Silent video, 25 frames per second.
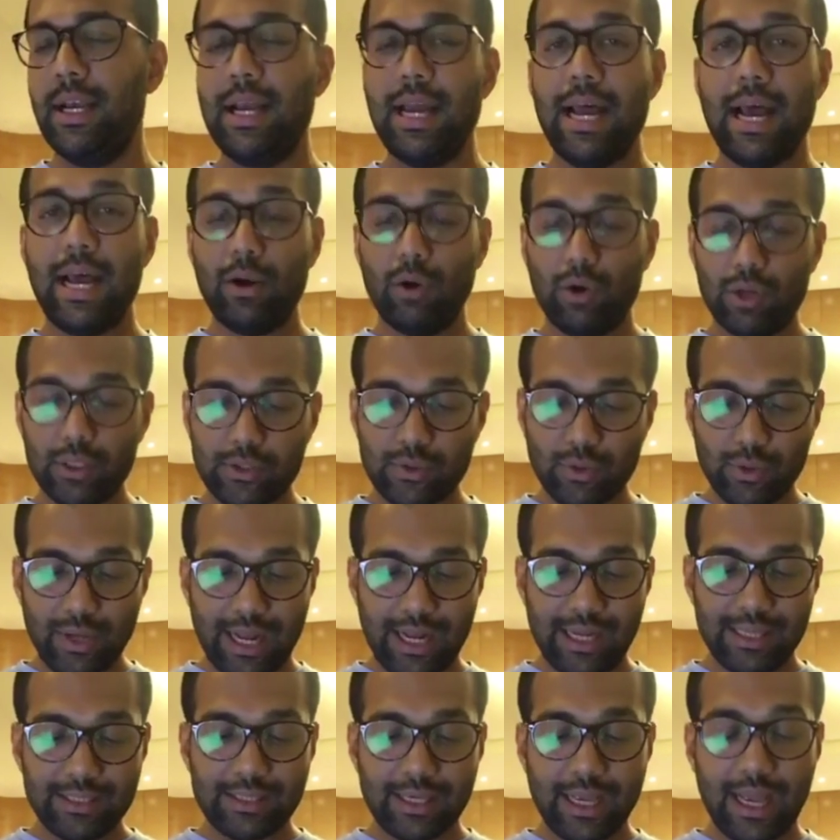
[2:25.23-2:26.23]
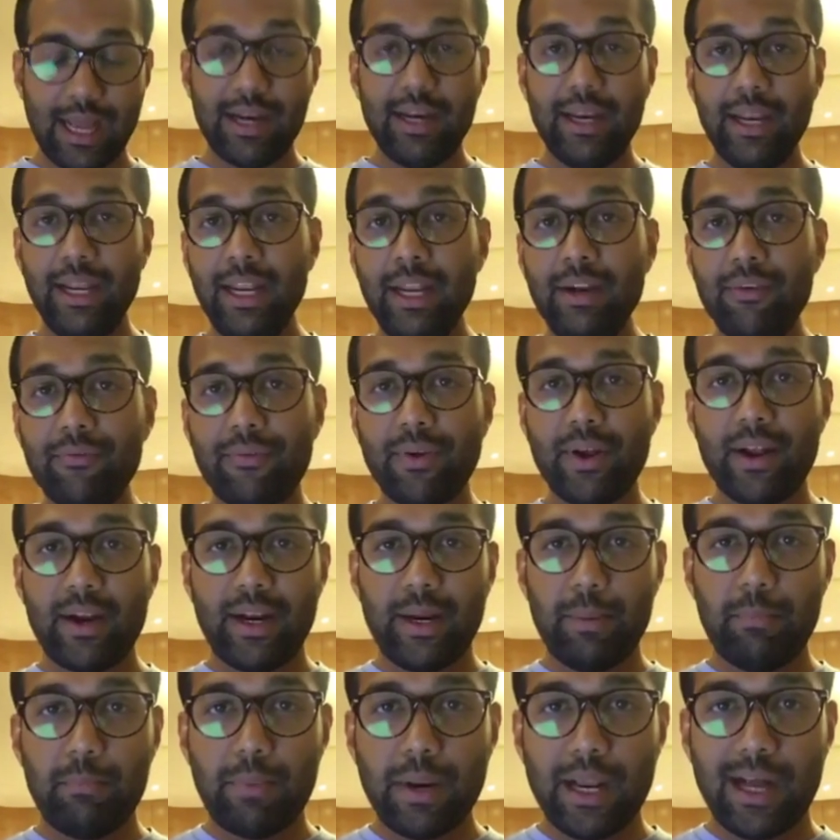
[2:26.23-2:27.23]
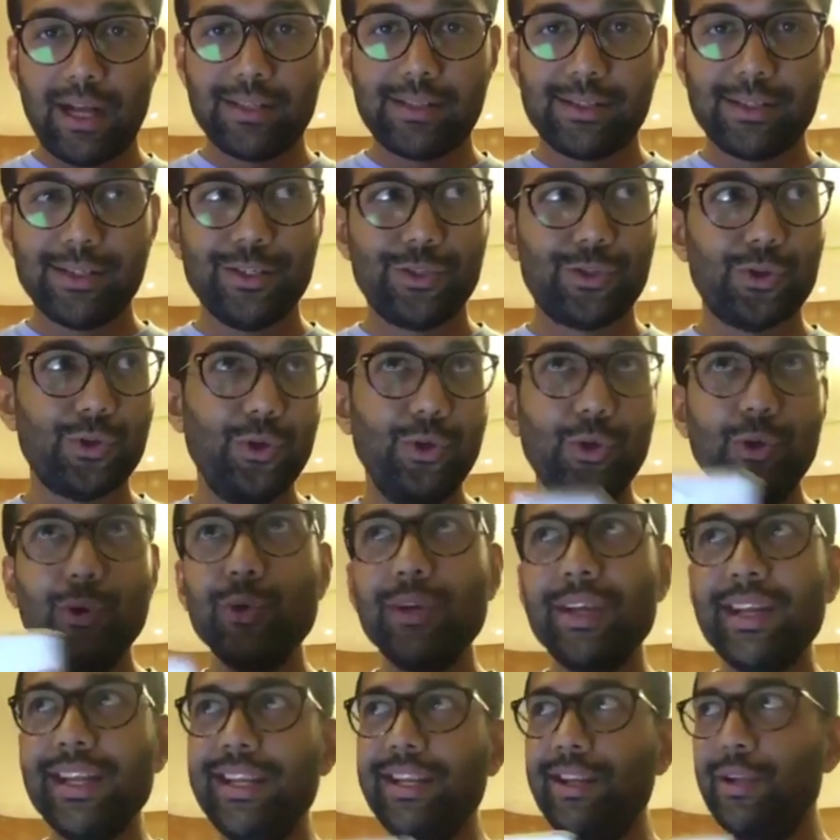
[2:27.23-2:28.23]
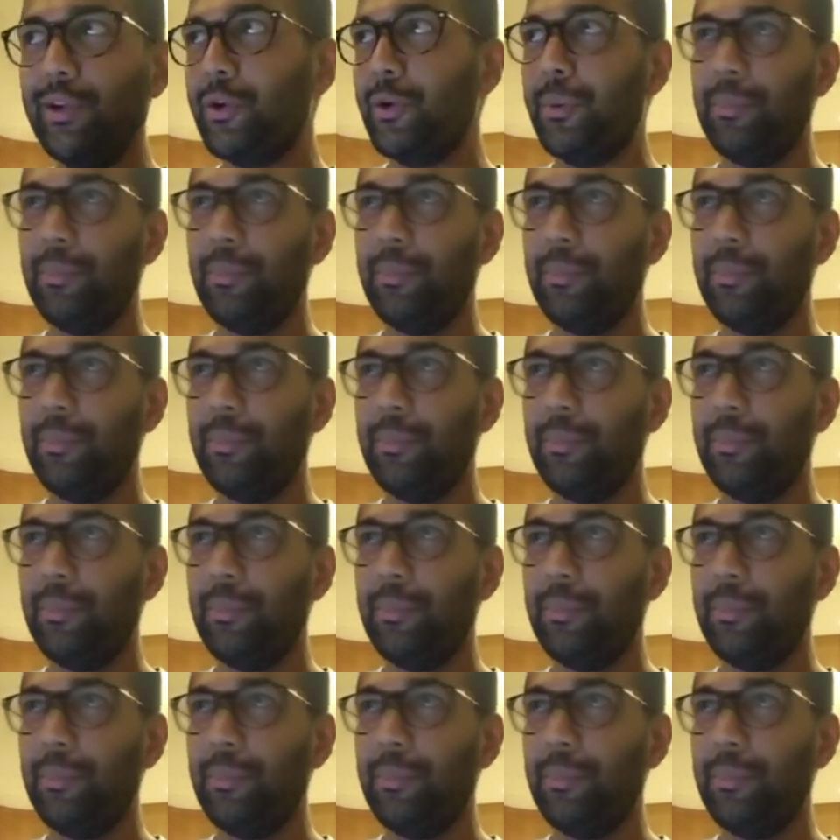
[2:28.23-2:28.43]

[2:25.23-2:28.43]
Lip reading: and also has an infrared blaster, so you can,